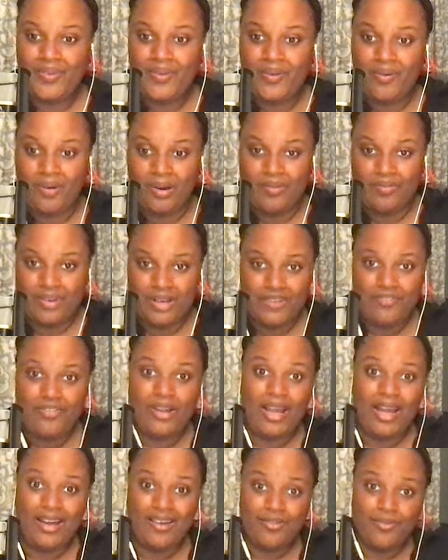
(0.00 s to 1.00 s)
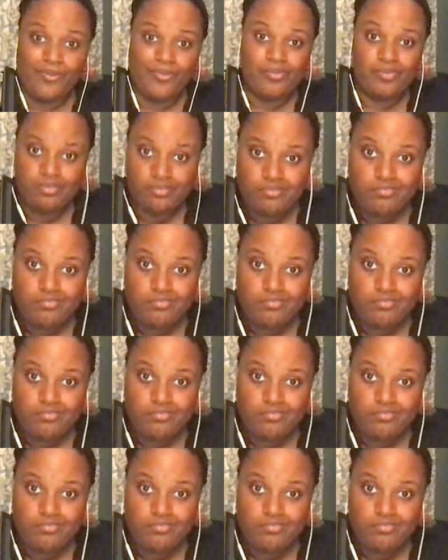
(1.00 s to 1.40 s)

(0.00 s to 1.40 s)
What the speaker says: or even if you have